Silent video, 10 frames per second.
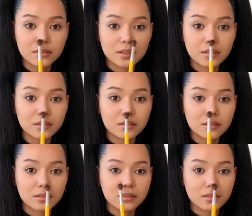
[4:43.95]

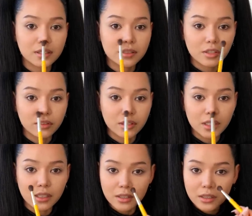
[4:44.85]
this. I start right
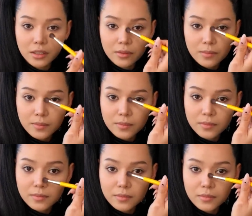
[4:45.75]
here,
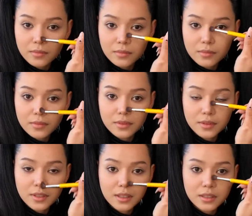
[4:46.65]

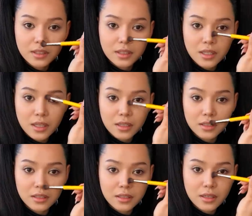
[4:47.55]
and
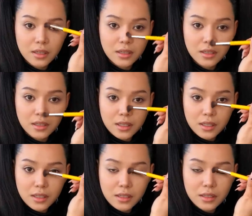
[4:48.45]
then
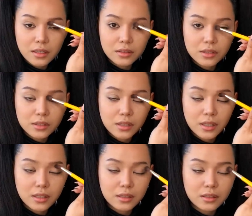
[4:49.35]
I just
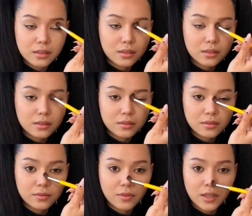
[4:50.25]
like
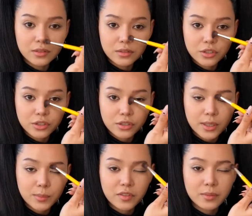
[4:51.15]
follow the
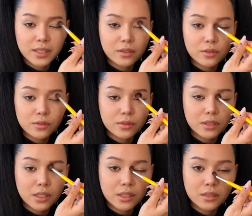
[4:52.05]
shape of my nose
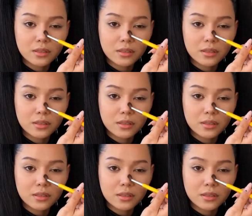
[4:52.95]
really.